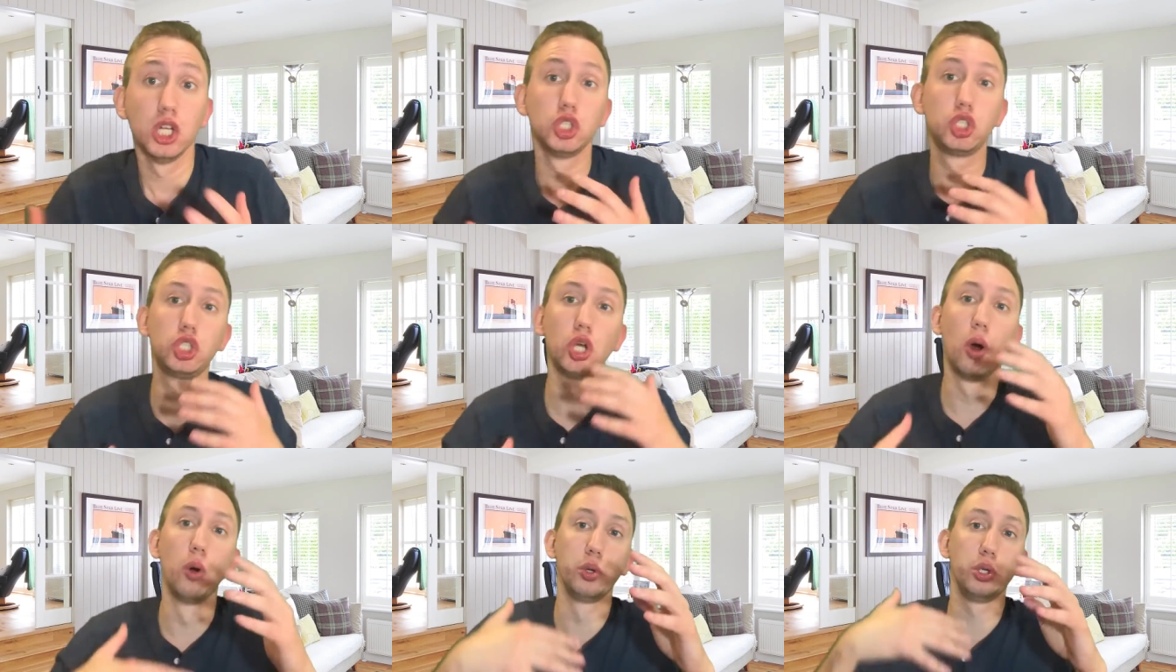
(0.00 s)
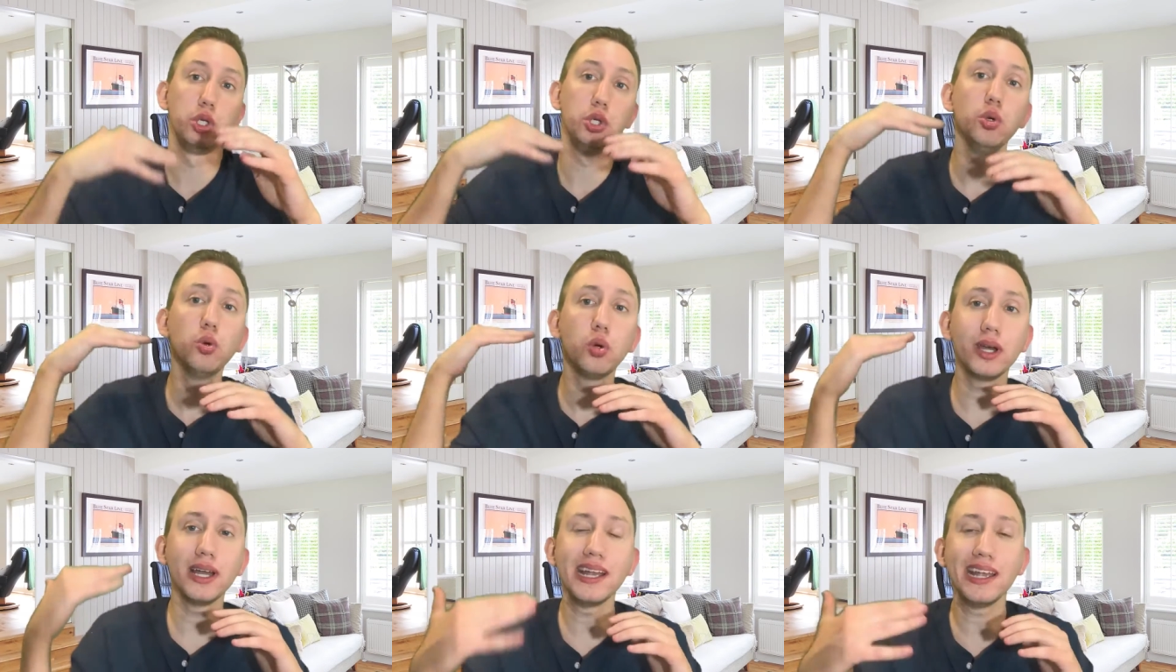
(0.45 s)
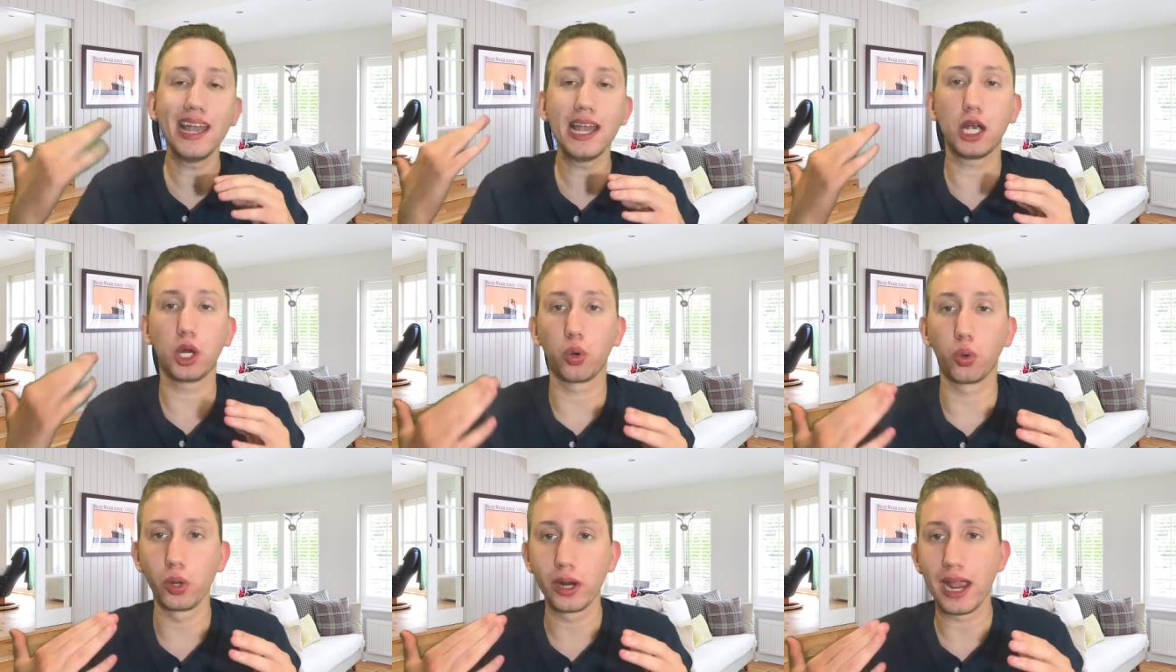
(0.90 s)
So you can get
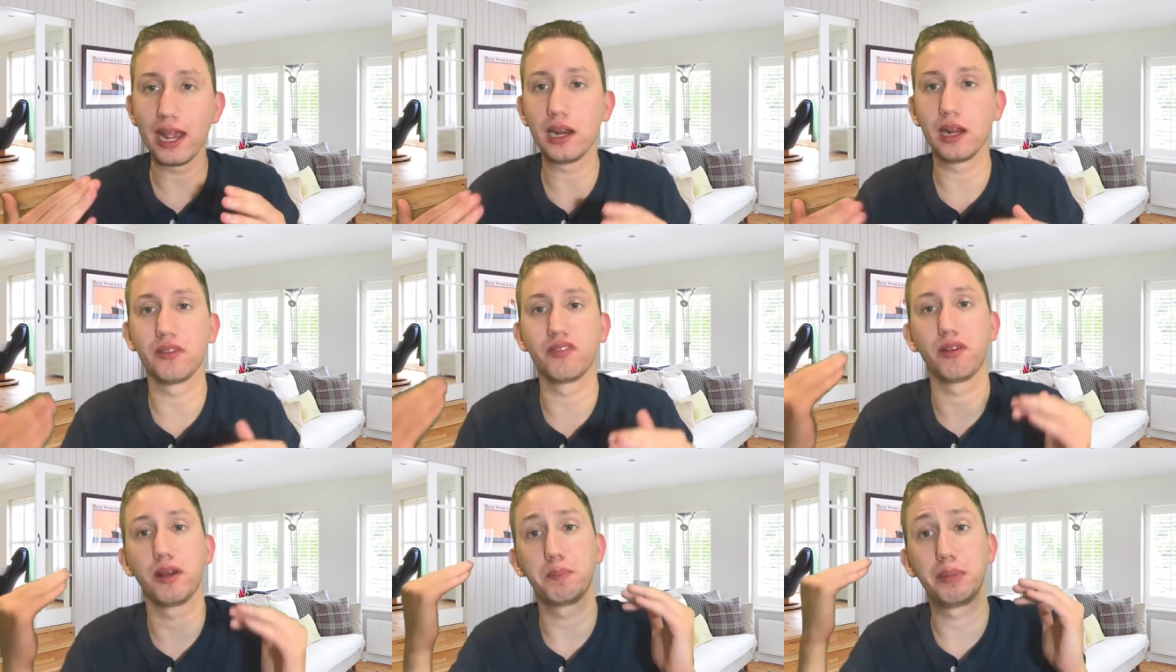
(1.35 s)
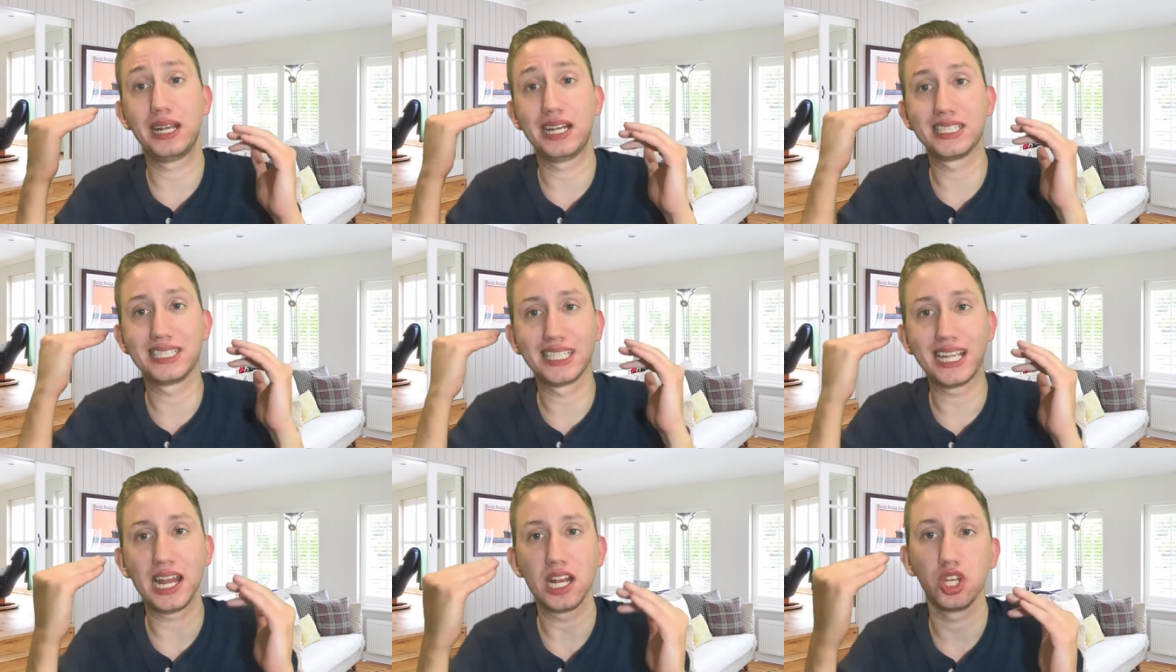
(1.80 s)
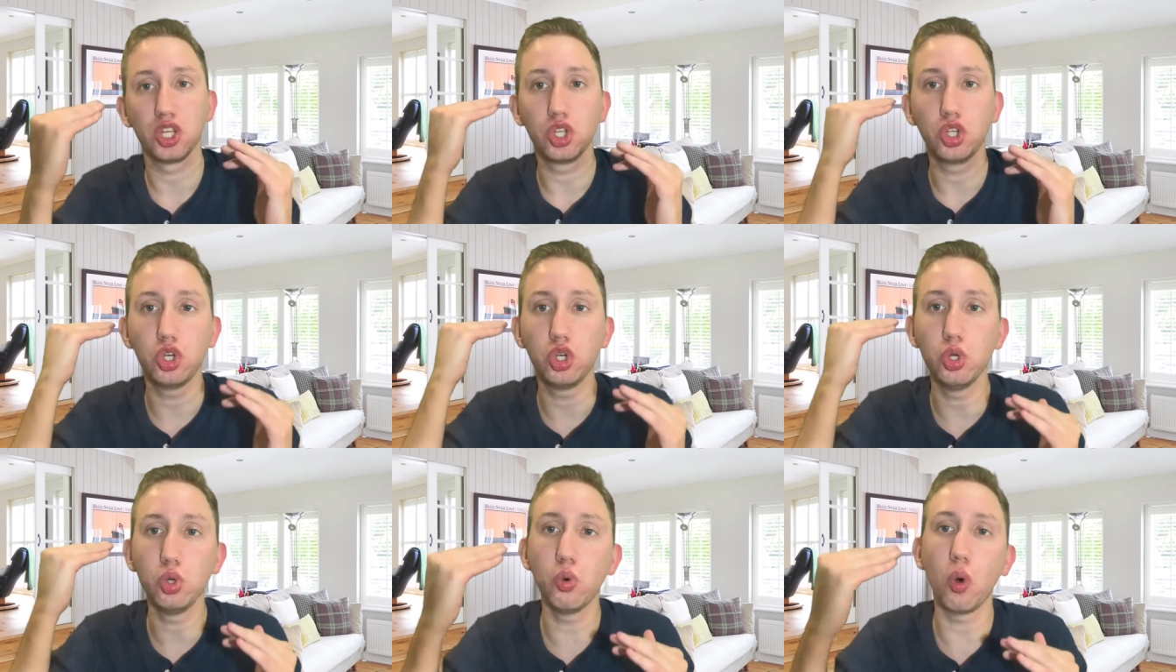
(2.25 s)
creative because again,
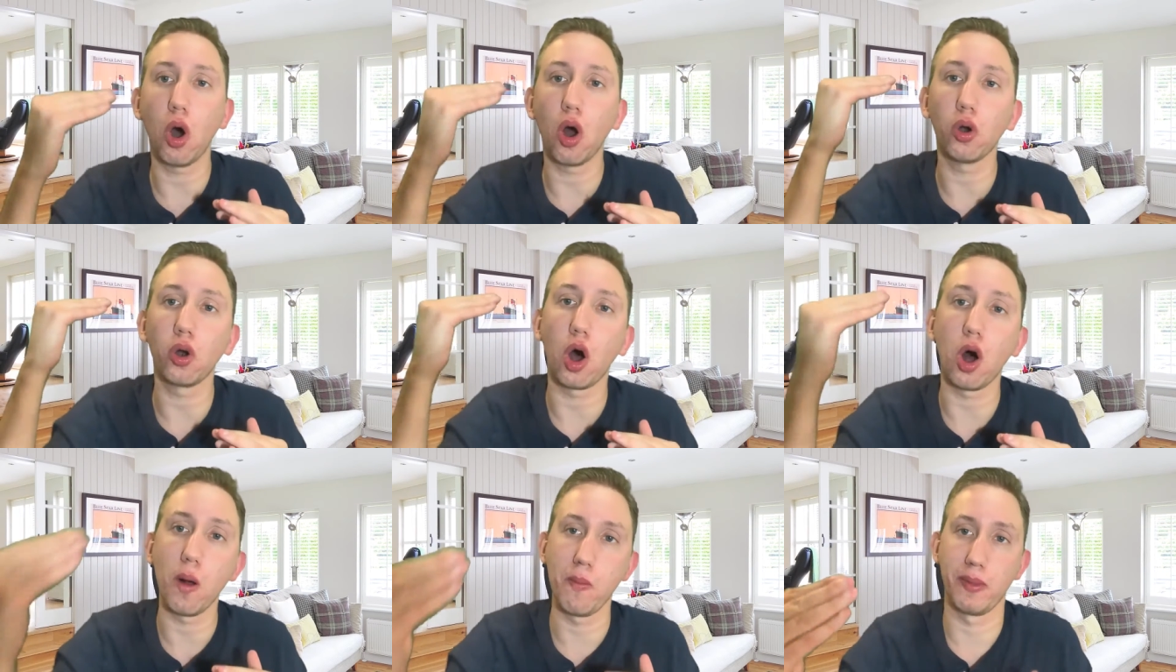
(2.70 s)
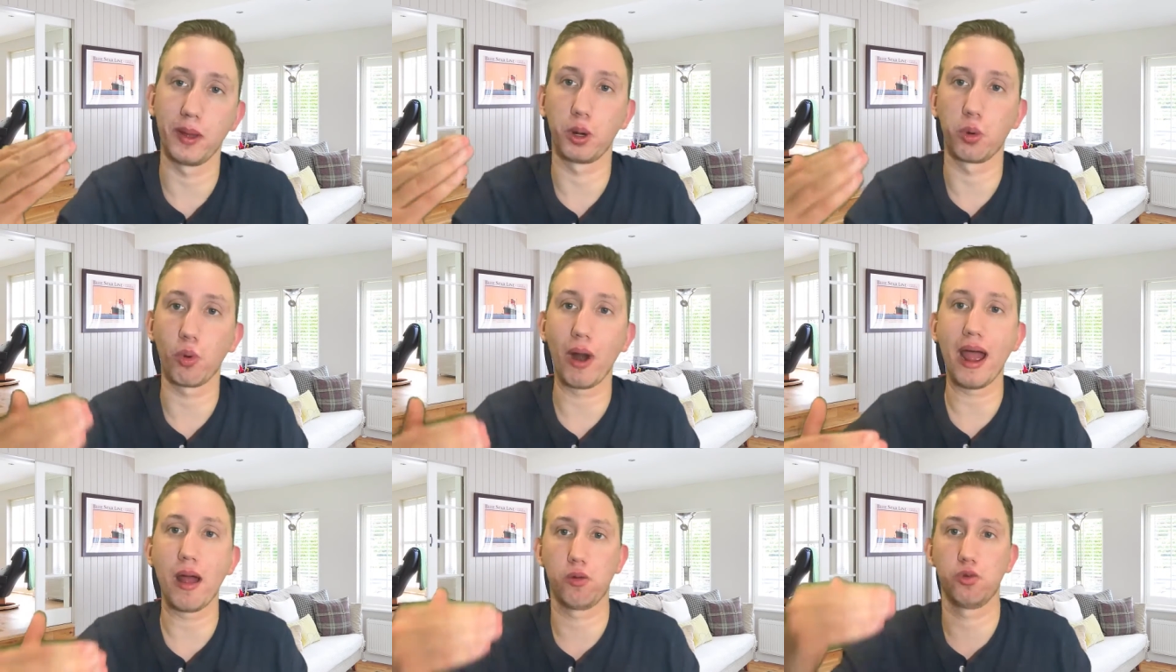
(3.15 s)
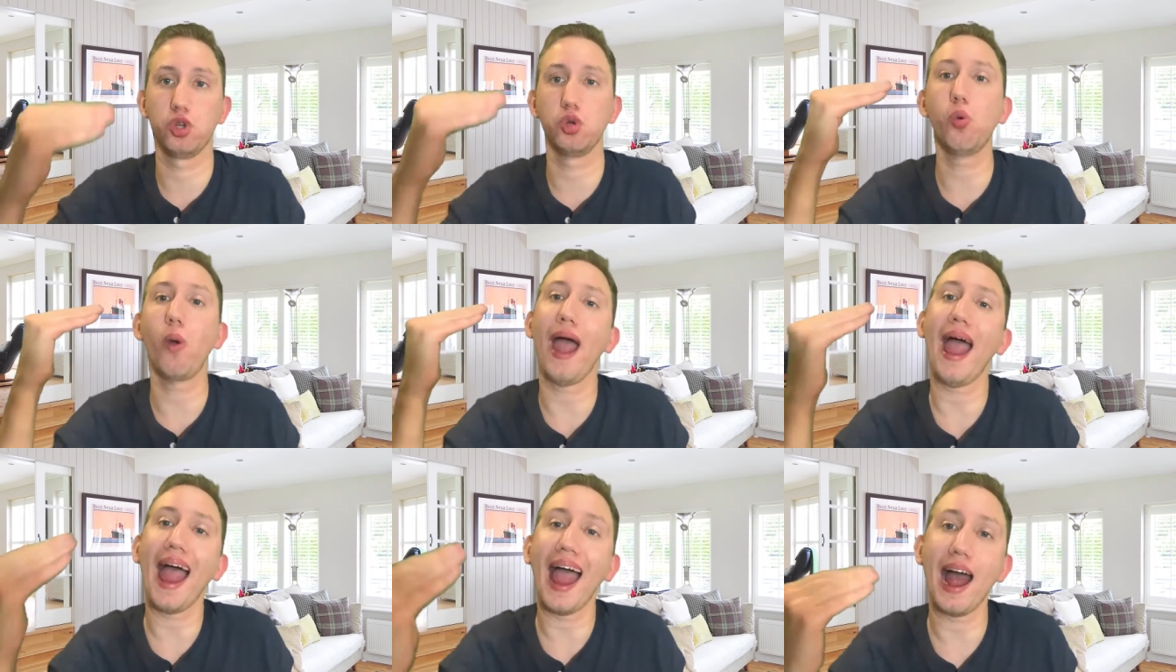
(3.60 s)
you are on the ground. You
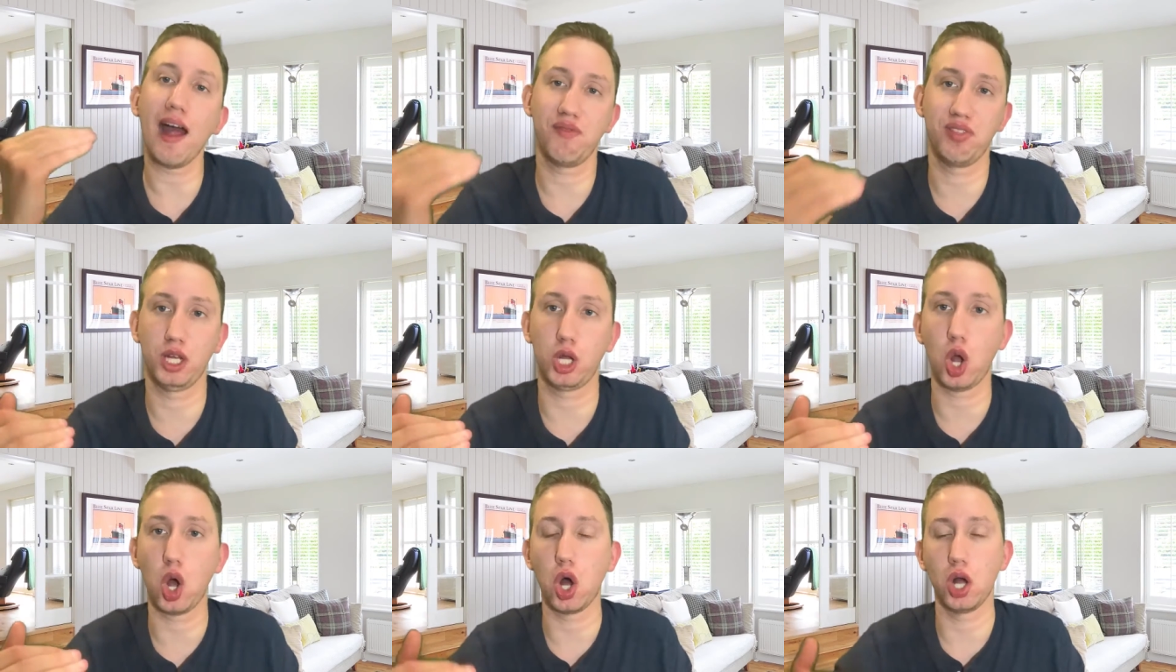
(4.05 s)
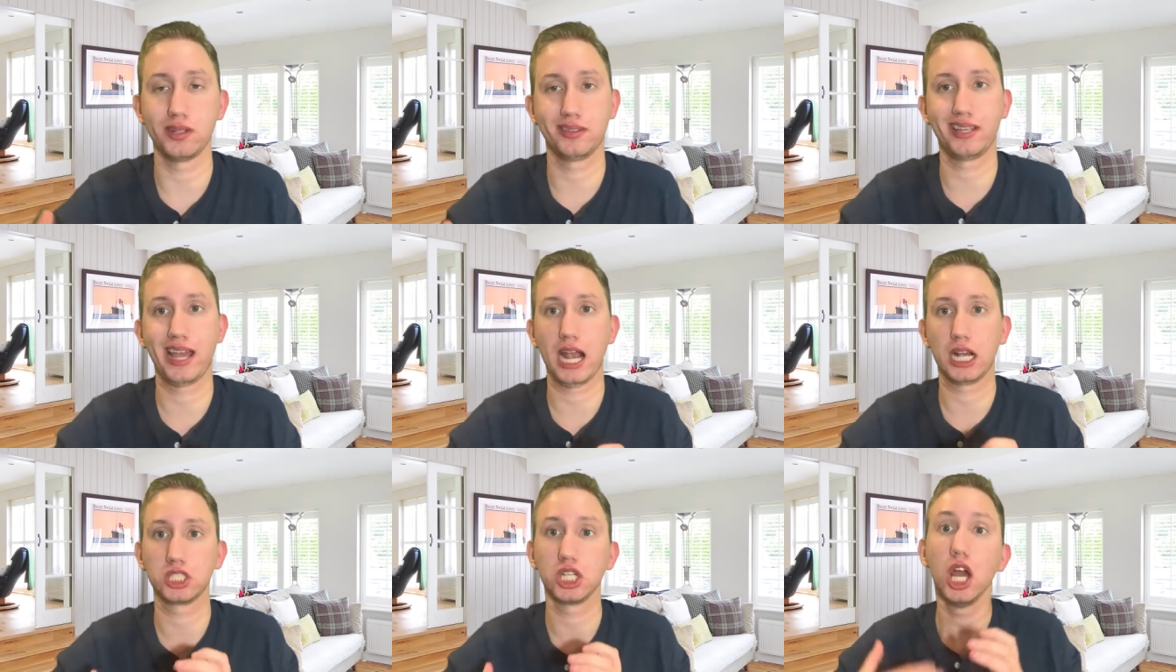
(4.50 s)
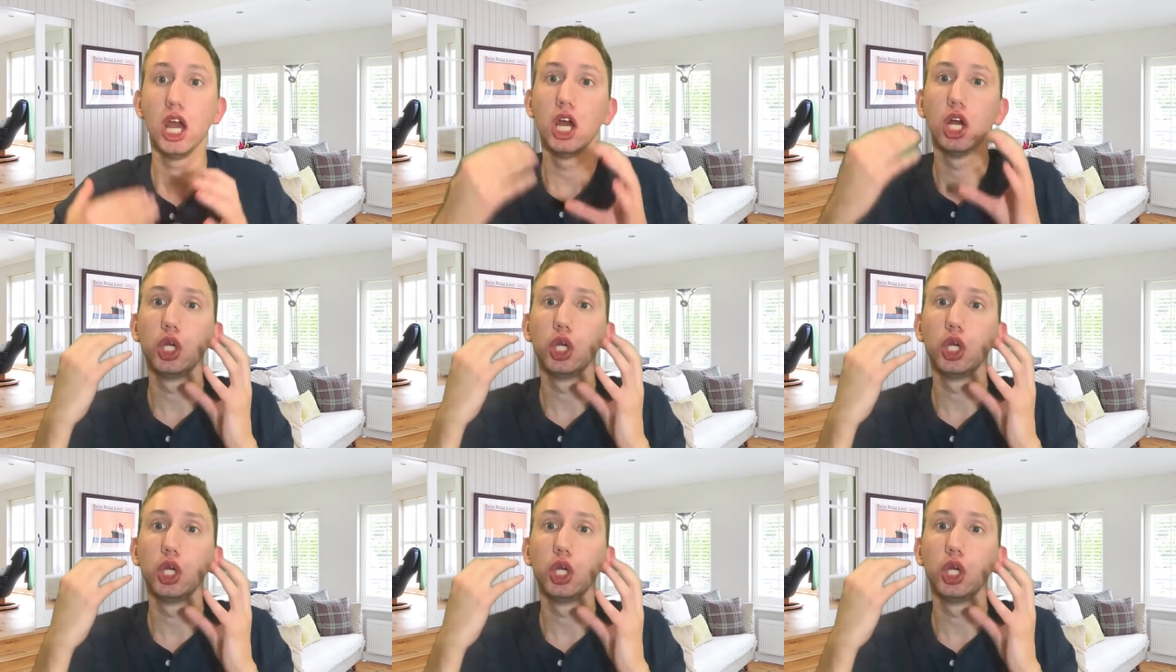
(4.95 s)
have the contacts.